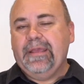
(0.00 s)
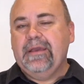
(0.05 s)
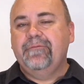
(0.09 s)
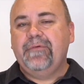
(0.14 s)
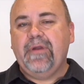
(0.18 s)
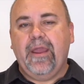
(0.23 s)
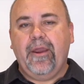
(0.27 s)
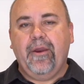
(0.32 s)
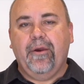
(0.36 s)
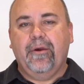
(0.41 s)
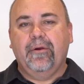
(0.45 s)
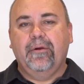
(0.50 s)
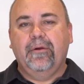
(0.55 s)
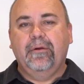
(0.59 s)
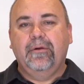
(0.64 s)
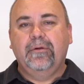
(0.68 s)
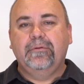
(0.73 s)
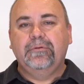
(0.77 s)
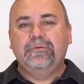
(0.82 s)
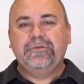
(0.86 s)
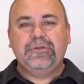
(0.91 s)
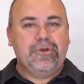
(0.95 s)
of air
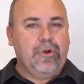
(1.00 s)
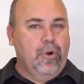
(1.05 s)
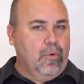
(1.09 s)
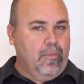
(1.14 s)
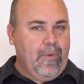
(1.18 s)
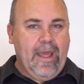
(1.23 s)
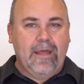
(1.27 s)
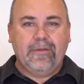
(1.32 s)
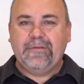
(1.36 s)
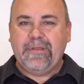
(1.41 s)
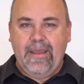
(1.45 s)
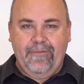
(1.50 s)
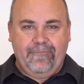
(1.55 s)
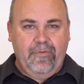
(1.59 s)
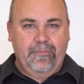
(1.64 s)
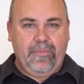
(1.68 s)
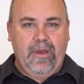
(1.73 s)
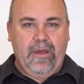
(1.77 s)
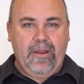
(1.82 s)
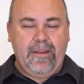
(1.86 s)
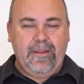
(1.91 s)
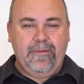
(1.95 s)
to go around to
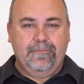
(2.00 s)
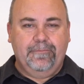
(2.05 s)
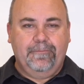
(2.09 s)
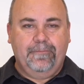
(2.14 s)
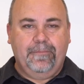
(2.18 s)
everybody.